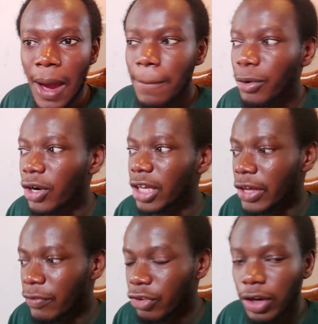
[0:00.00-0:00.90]
But
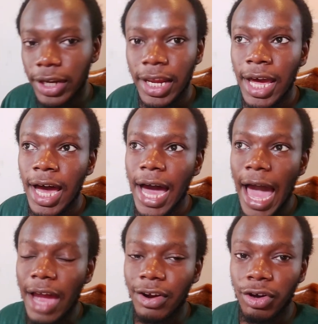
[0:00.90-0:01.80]
if you're an
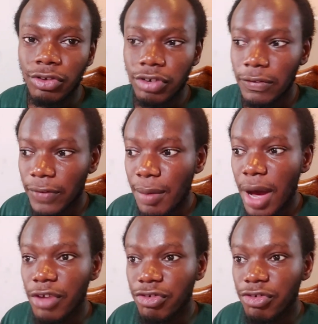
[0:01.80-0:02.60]
agricultural farmer,